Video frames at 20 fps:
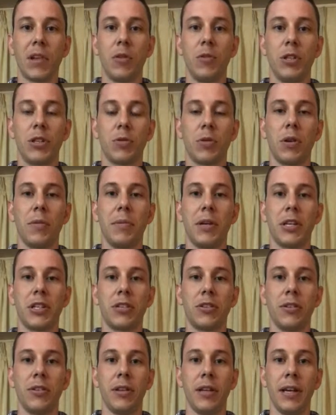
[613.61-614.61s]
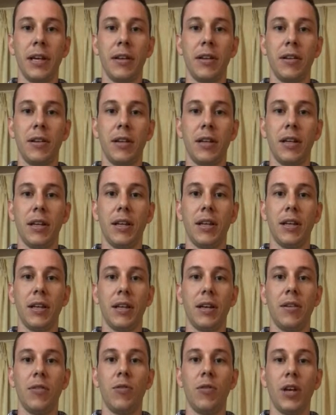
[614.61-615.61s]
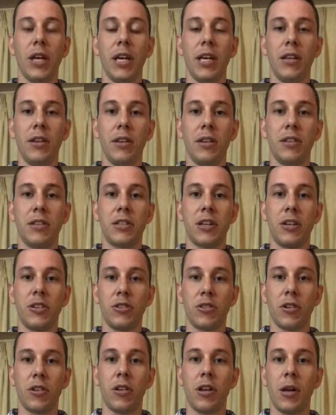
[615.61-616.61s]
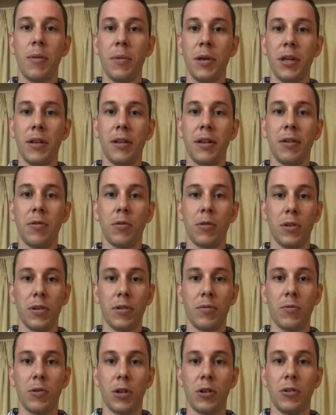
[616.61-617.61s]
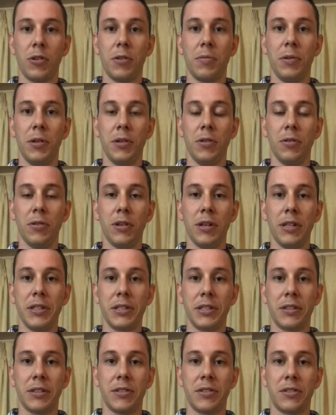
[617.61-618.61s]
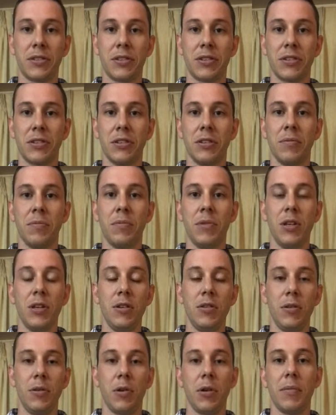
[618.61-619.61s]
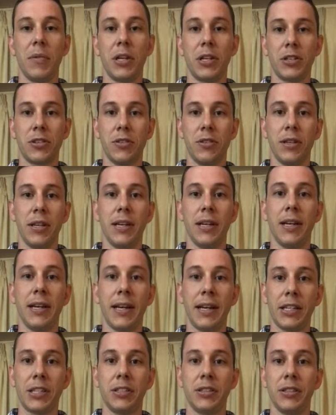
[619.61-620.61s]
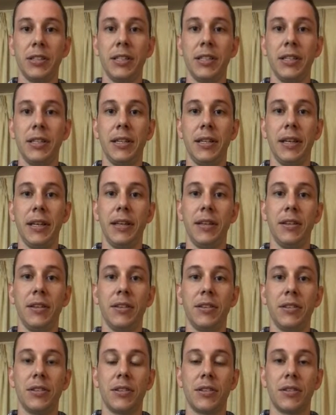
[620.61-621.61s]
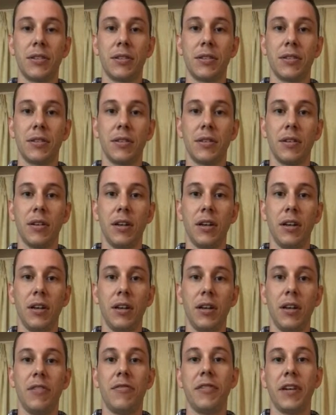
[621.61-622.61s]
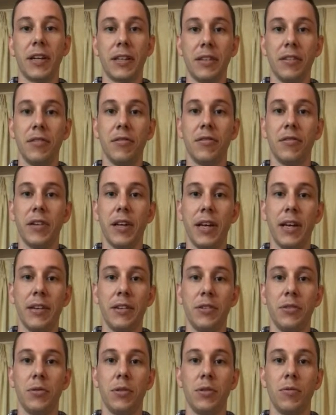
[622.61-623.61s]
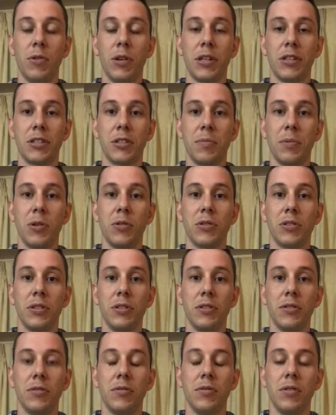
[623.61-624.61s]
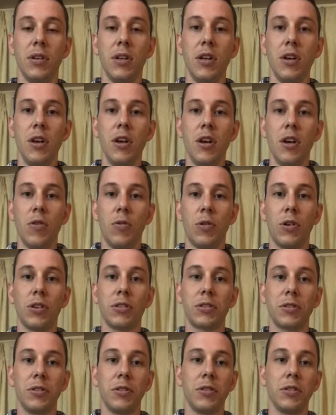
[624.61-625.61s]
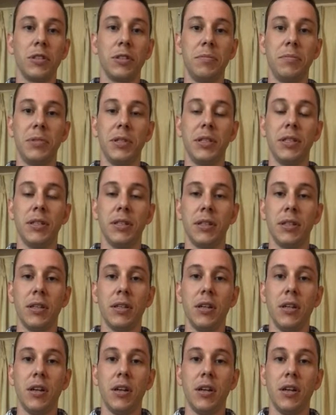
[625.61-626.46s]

we just want to make sure that in the tundra climate that we're going to be utilizing this system, we want to make sure that it actually is effective at doing what it's supposed to do. We're also going to be